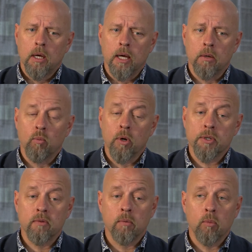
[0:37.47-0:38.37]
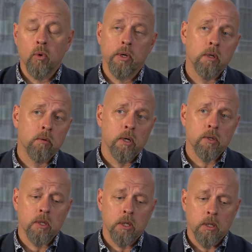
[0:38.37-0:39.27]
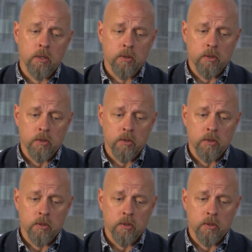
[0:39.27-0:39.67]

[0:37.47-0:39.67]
And what's even more interesting is,